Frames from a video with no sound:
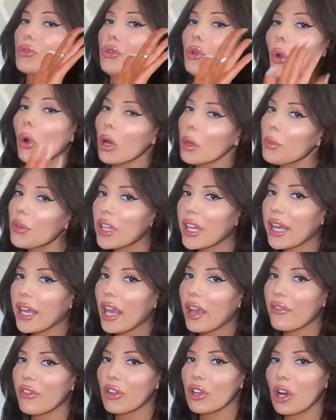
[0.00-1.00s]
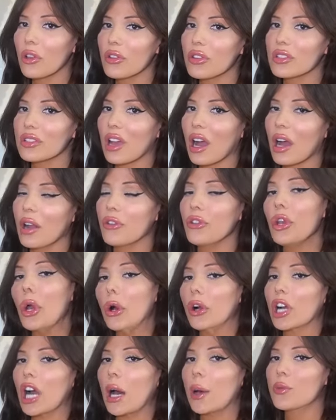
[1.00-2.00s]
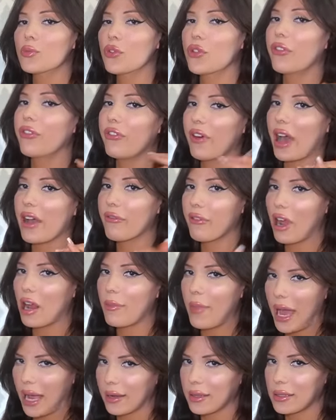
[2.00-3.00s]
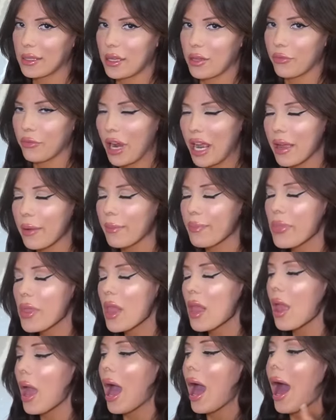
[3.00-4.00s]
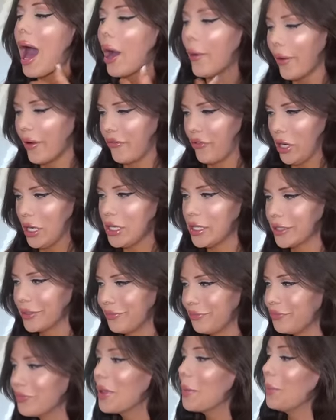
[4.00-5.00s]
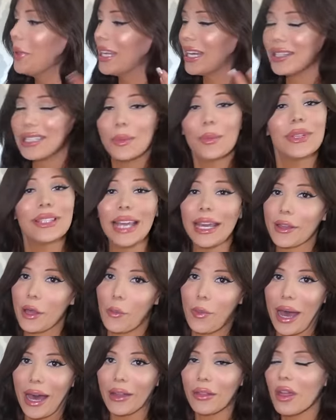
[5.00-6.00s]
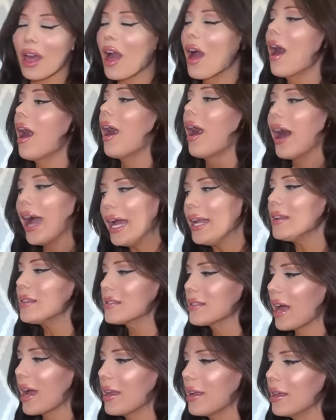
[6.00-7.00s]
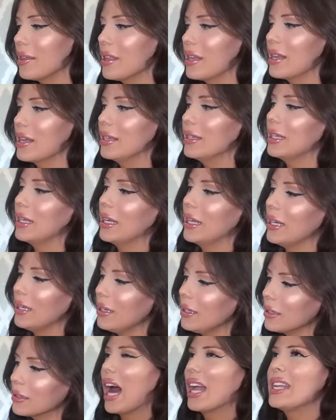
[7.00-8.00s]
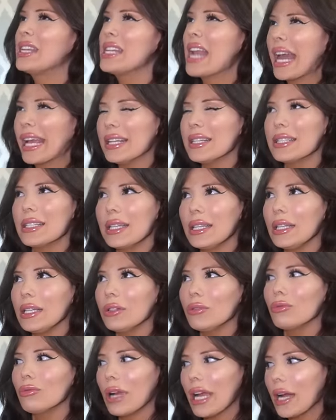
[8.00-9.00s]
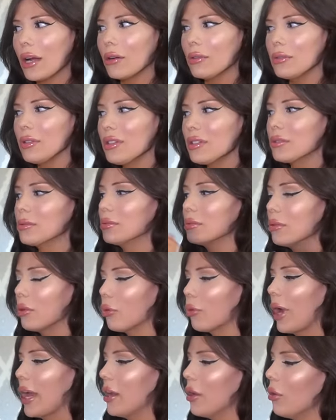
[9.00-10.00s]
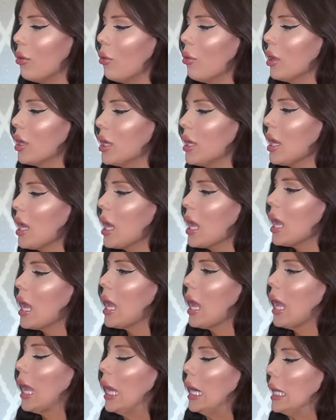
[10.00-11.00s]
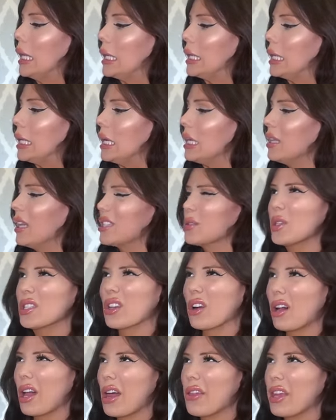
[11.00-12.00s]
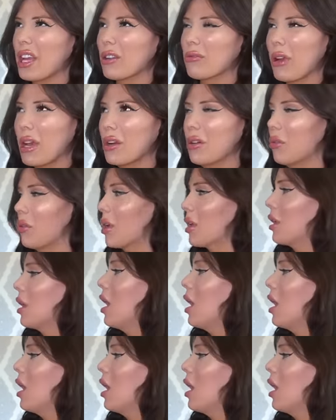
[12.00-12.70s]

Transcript: normally, if you know this gun, you know it comes with a five round magazine, right? However, because I'm a psychopath, I decided that it needed a nineteen round rhino horn. Uh, that's what it's called, I think, rhino horn.